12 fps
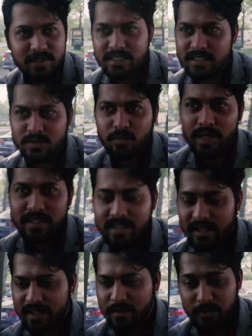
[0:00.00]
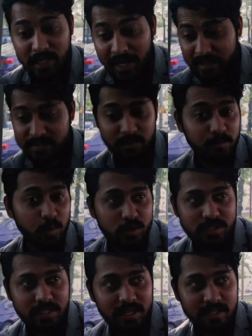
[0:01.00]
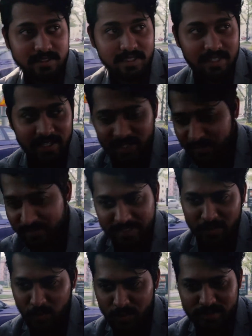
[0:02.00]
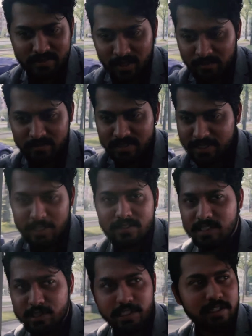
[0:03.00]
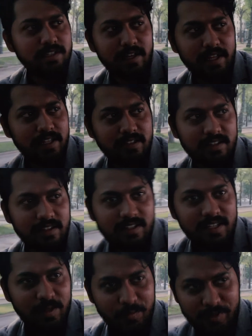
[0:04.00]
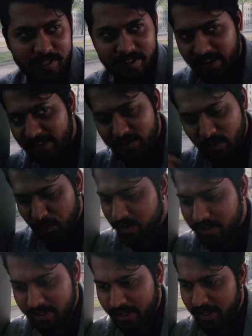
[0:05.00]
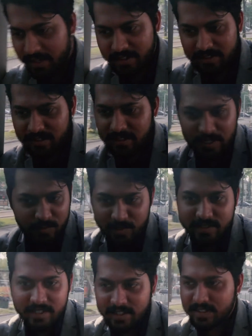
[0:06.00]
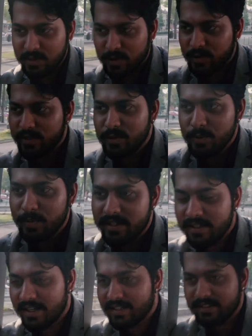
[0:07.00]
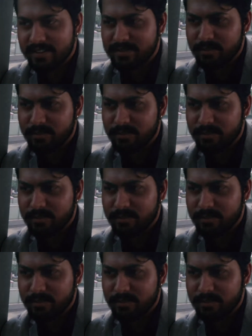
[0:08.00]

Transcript: We just went there. We had some postcards. We wrote some cheesy shit like, "We like your work and we think you could do better at this."